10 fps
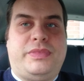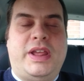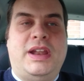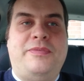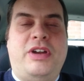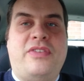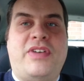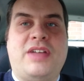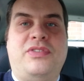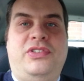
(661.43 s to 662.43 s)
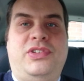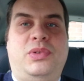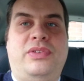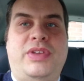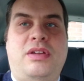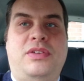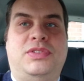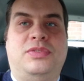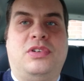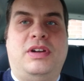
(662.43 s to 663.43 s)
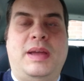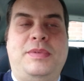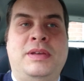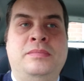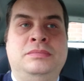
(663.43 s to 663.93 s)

And I'm very thankful to all of you who subscribed.